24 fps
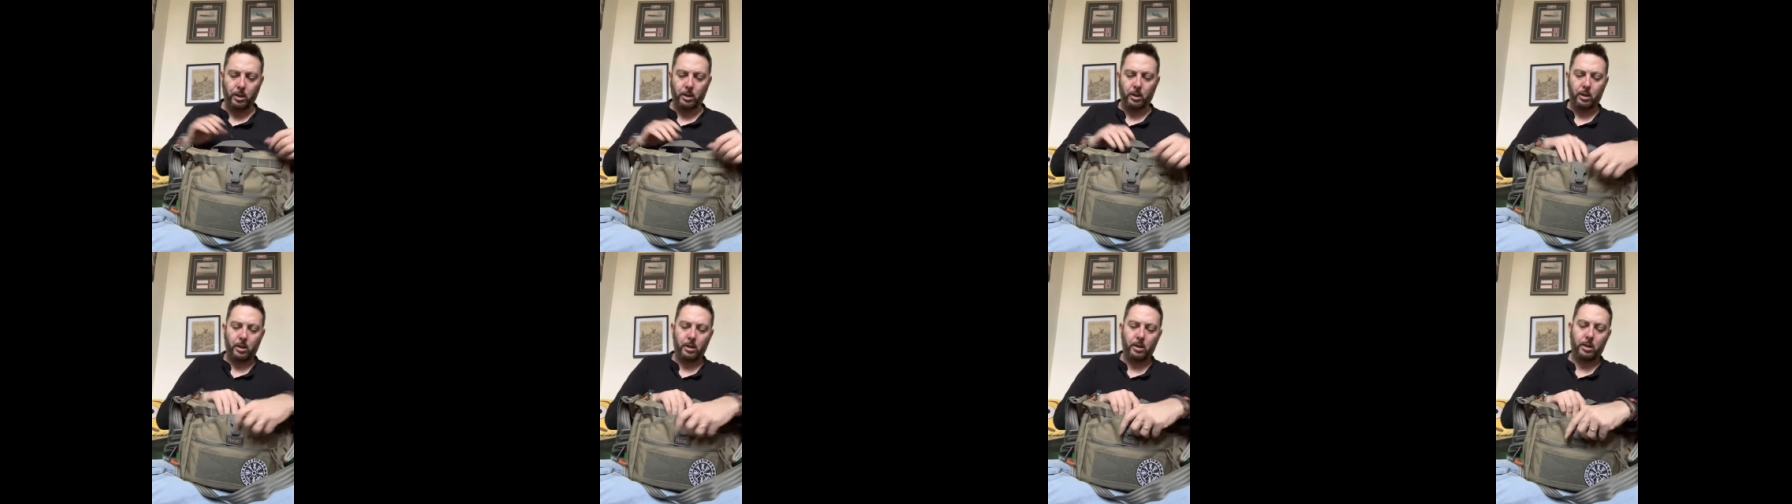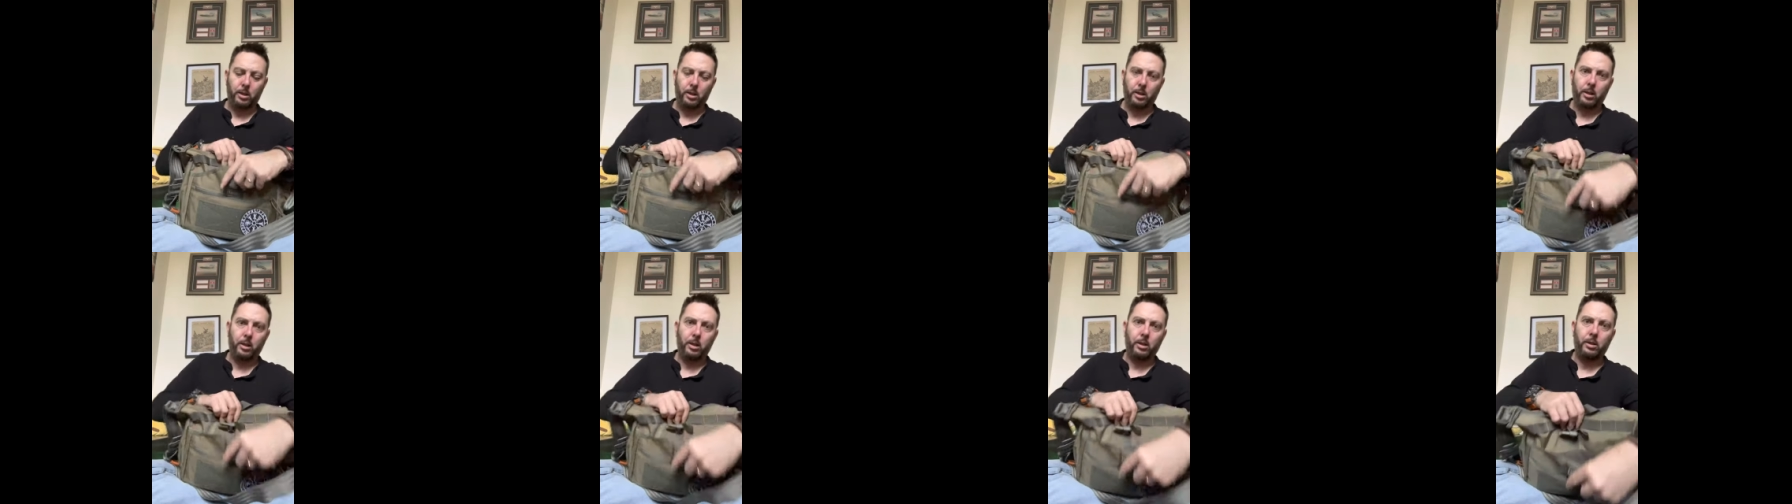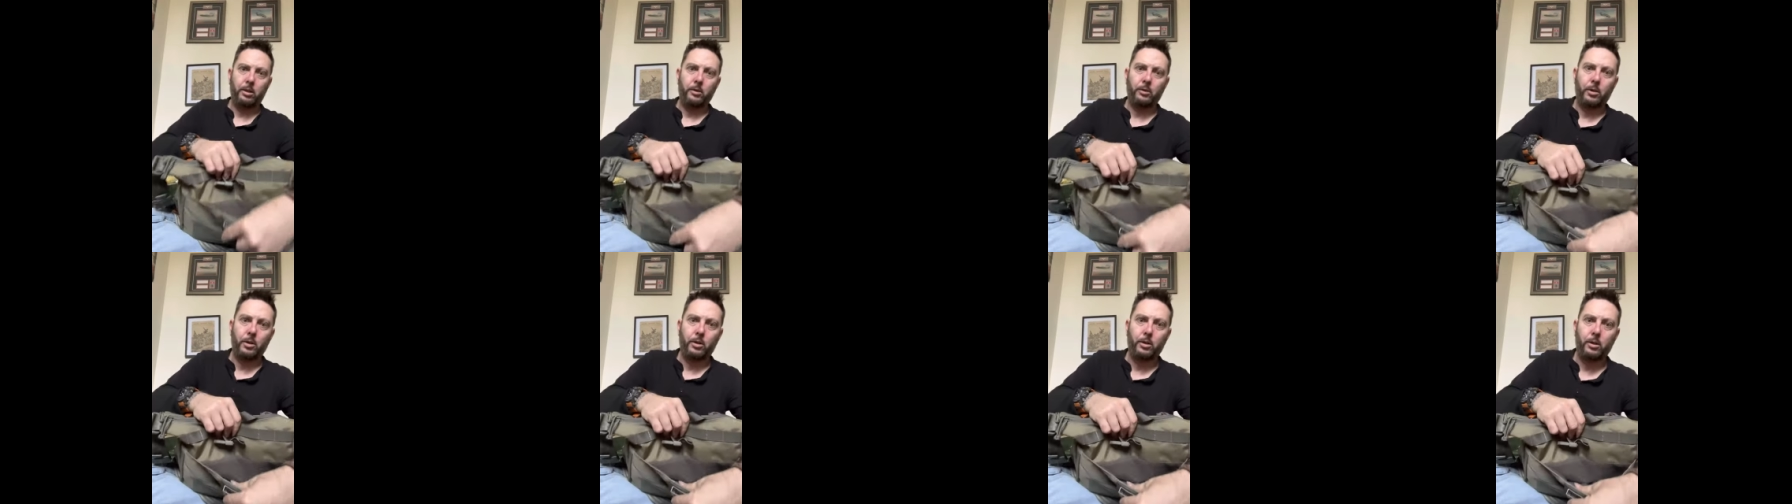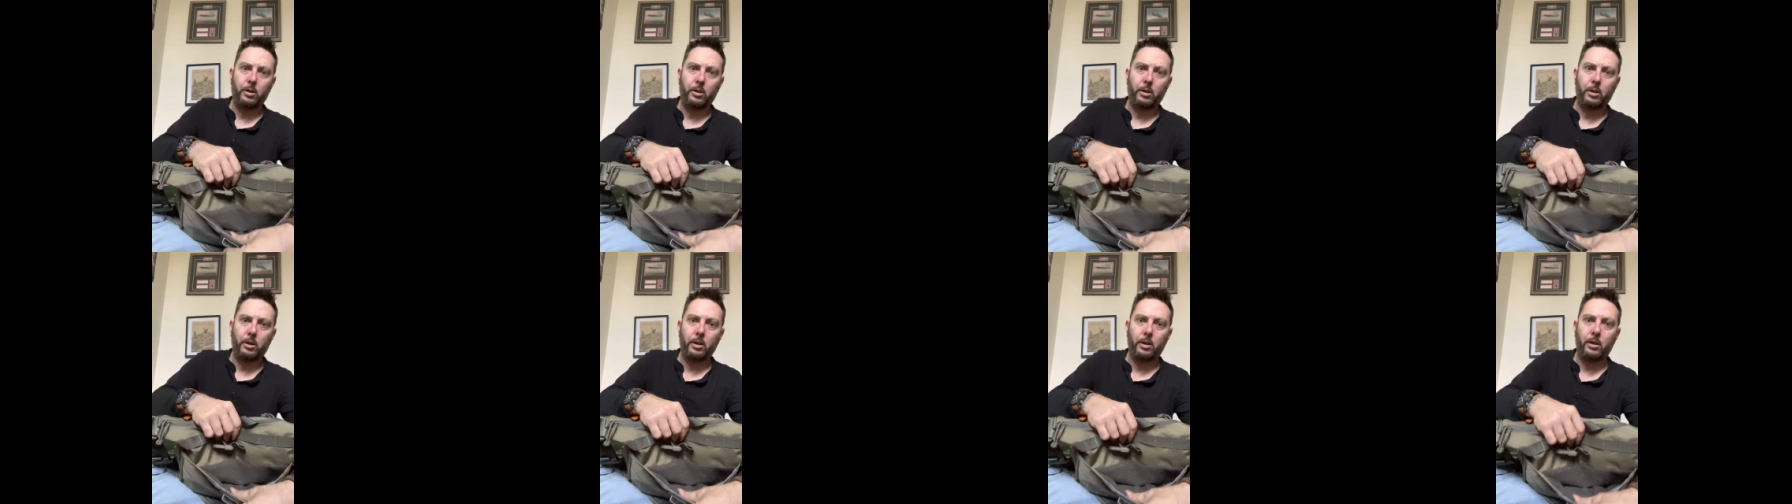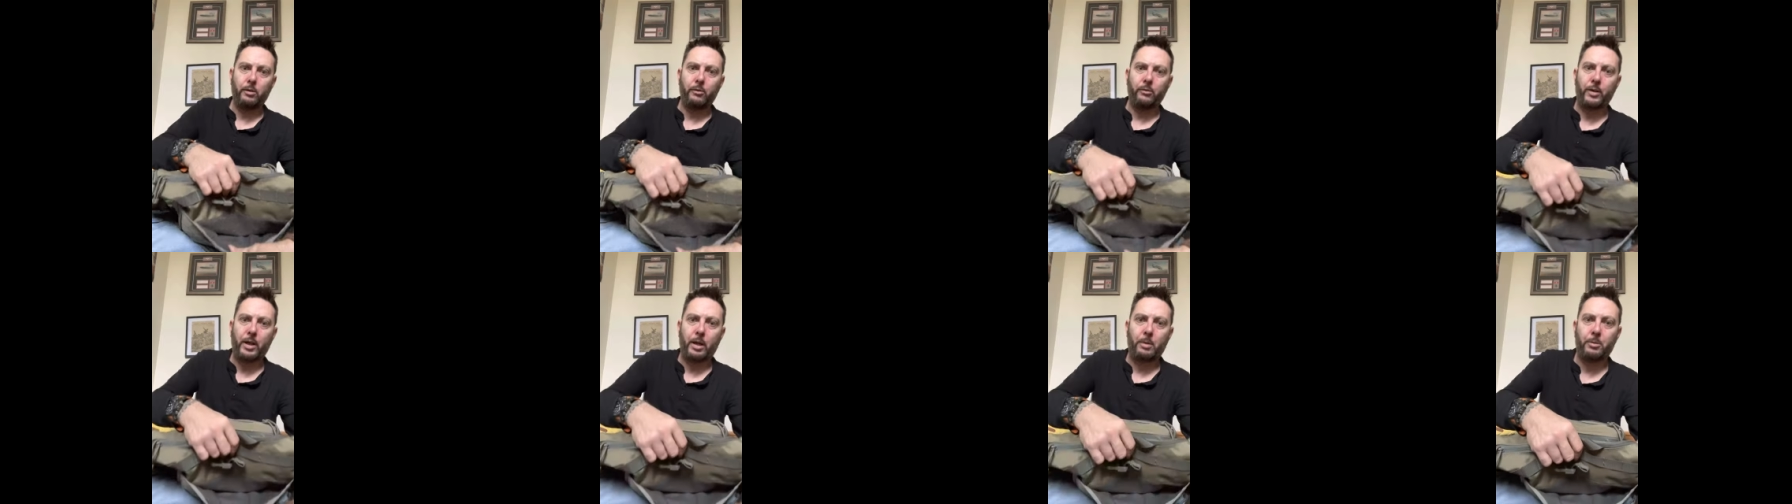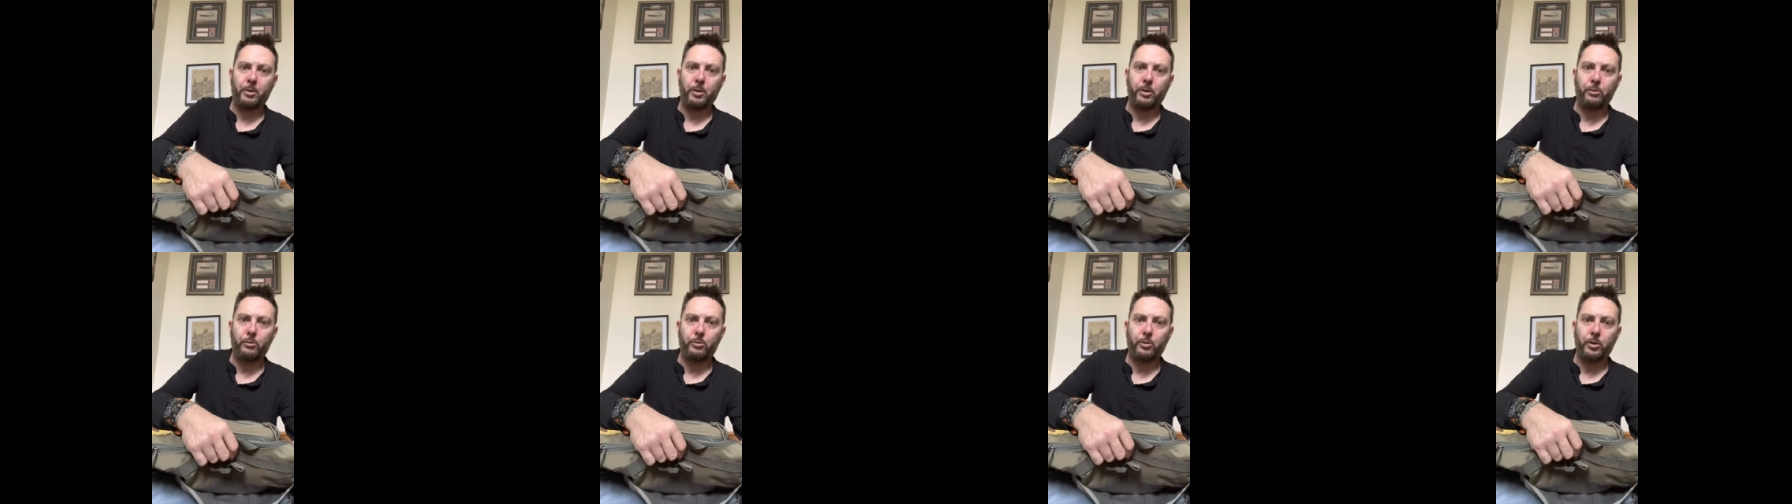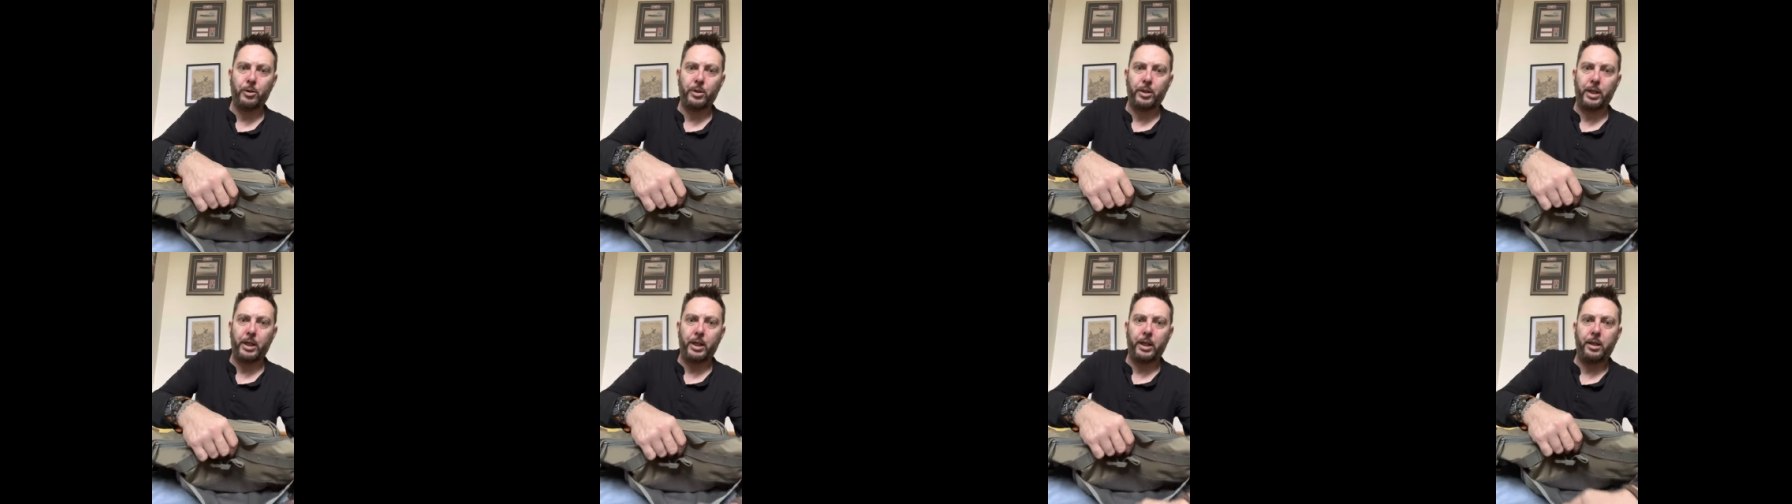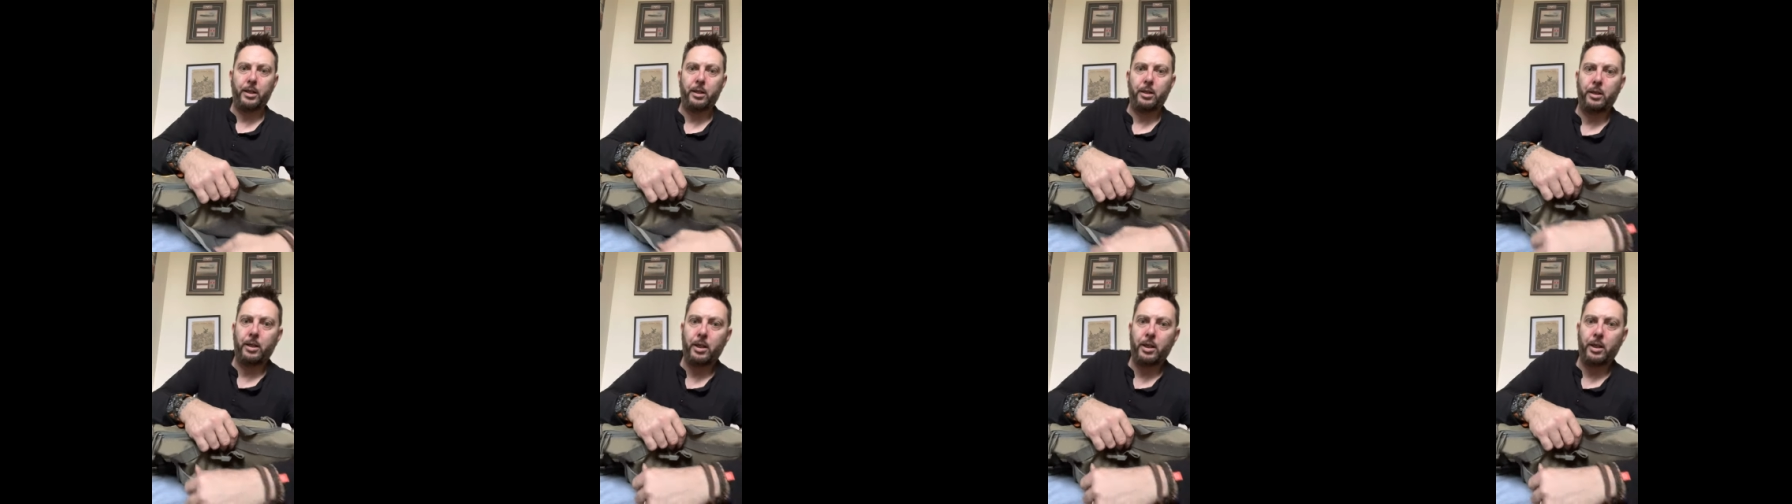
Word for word: you've got a flap at the front there,